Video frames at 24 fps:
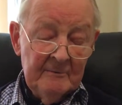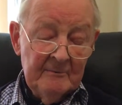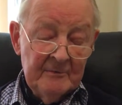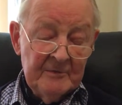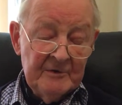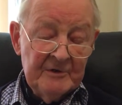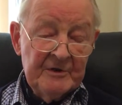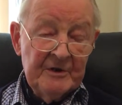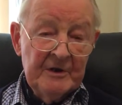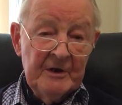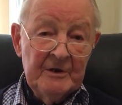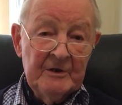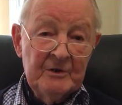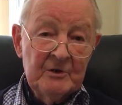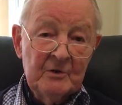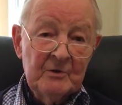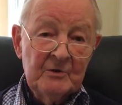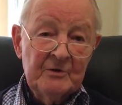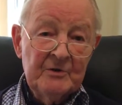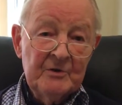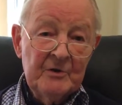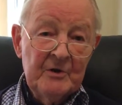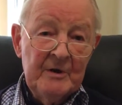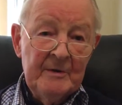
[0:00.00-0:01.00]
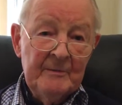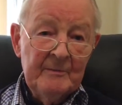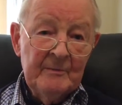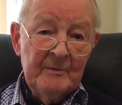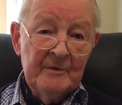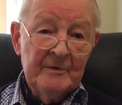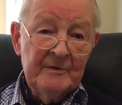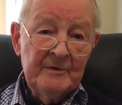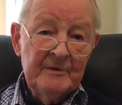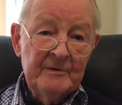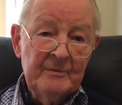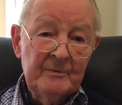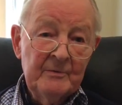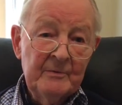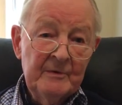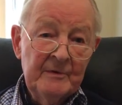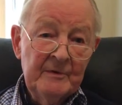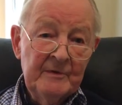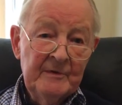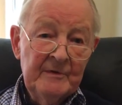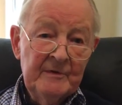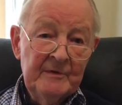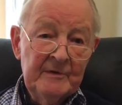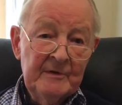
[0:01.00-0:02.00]
surgical treatment
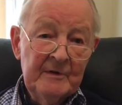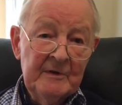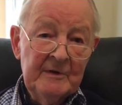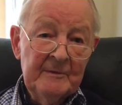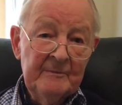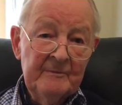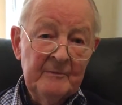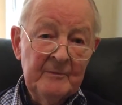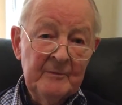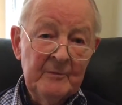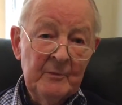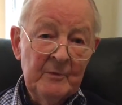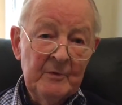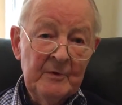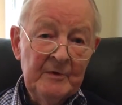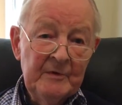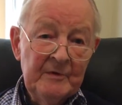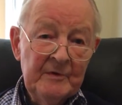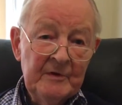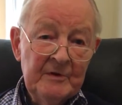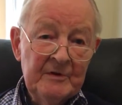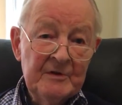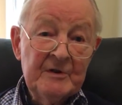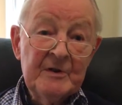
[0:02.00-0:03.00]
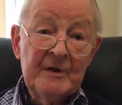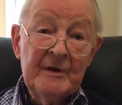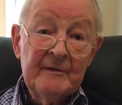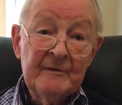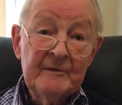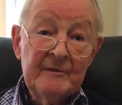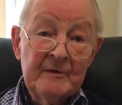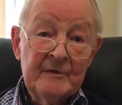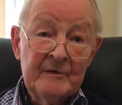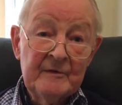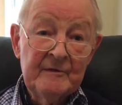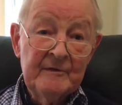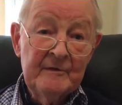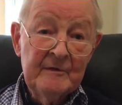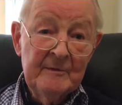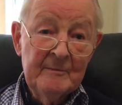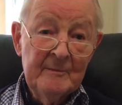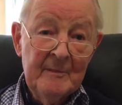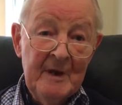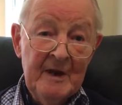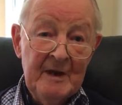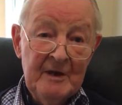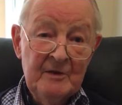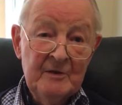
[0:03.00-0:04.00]
with conservative
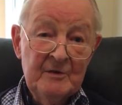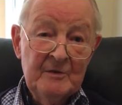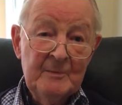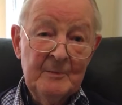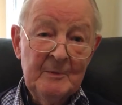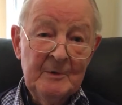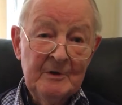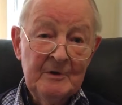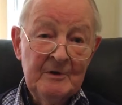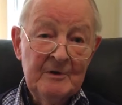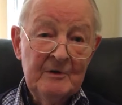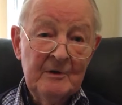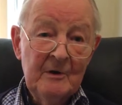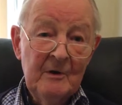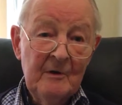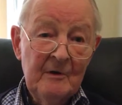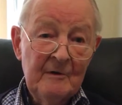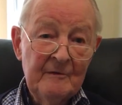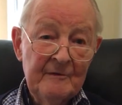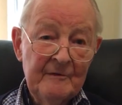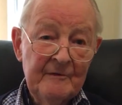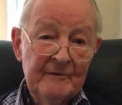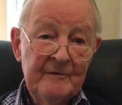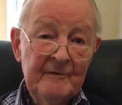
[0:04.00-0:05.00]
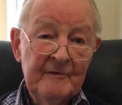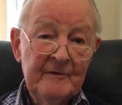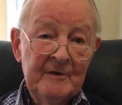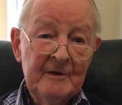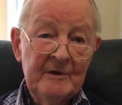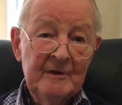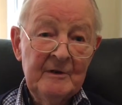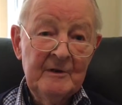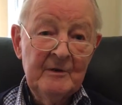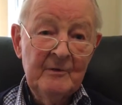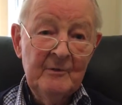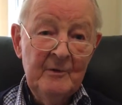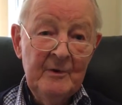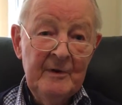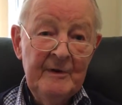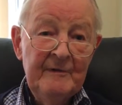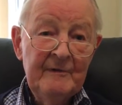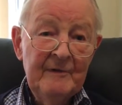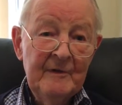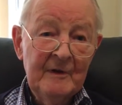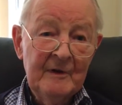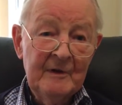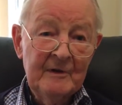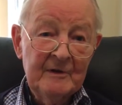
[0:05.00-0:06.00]
management of
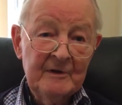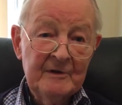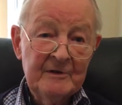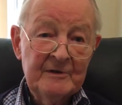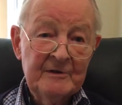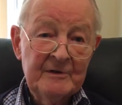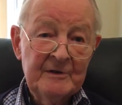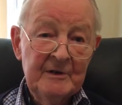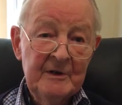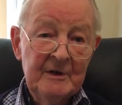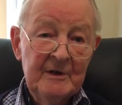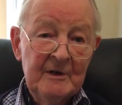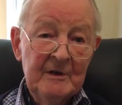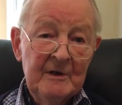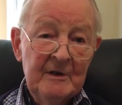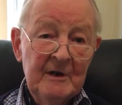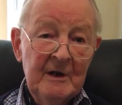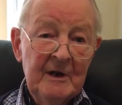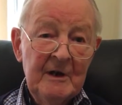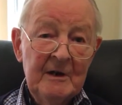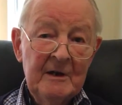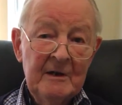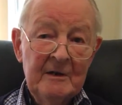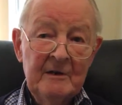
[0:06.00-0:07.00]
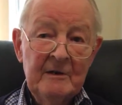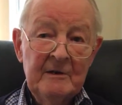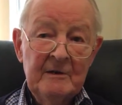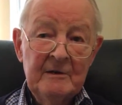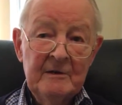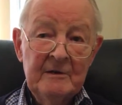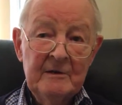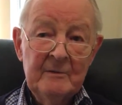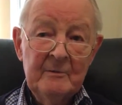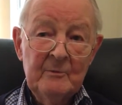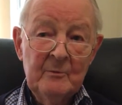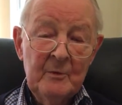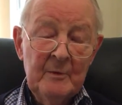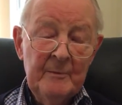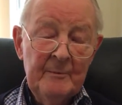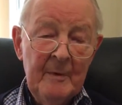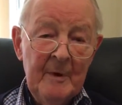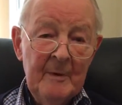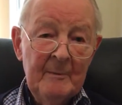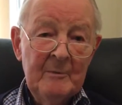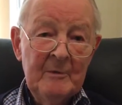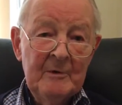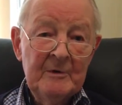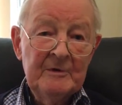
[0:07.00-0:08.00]
reflux, and we
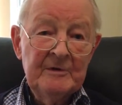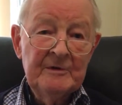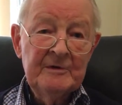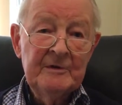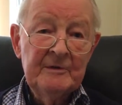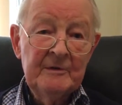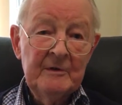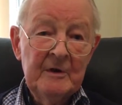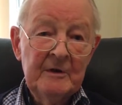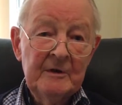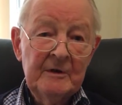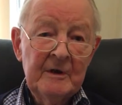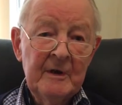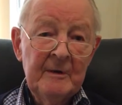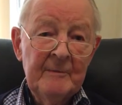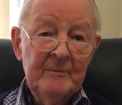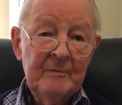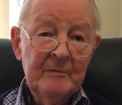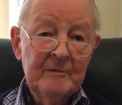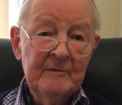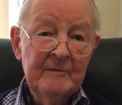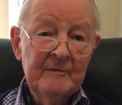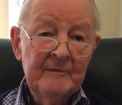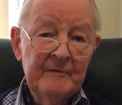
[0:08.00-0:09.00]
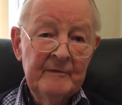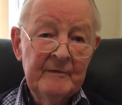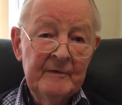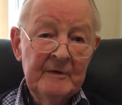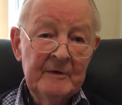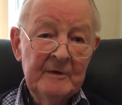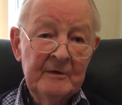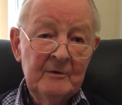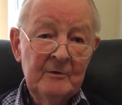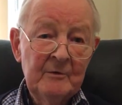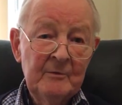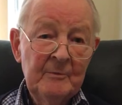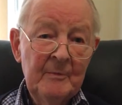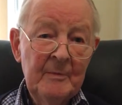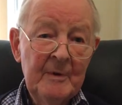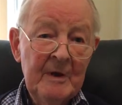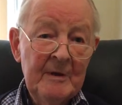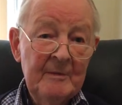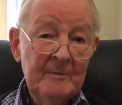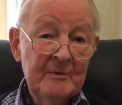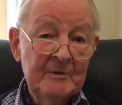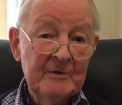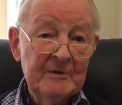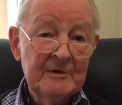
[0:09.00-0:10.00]
published a couple of good
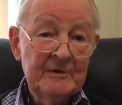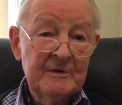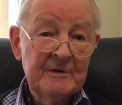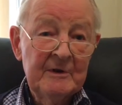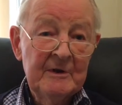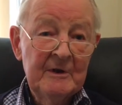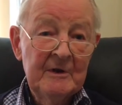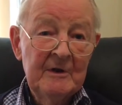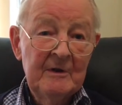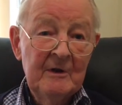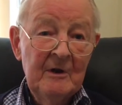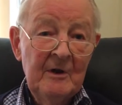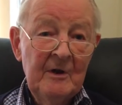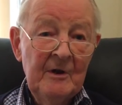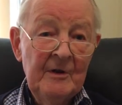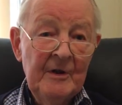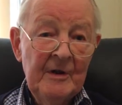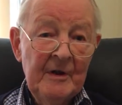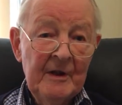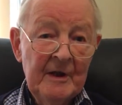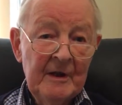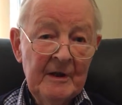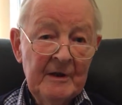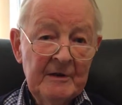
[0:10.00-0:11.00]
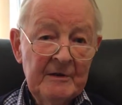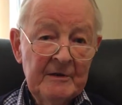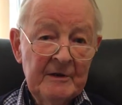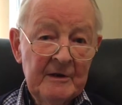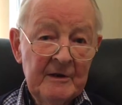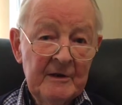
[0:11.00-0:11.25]
papers on that.